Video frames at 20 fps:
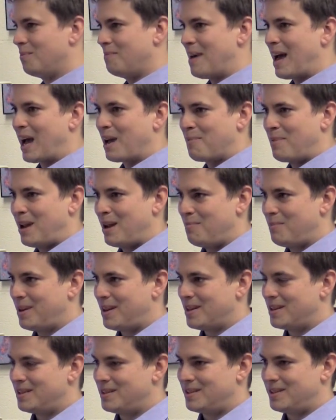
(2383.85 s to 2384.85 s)
back pain
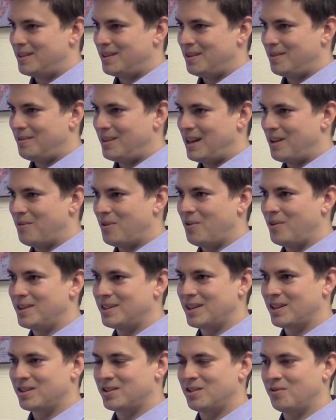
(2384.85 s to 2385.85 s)
because we have all
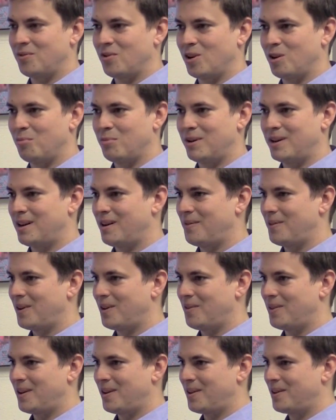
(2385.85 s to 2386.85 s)
these extra vertebrae down
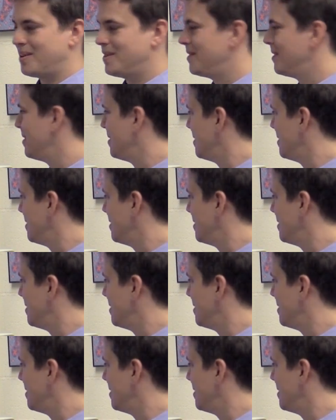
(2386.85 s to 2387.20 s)
there that are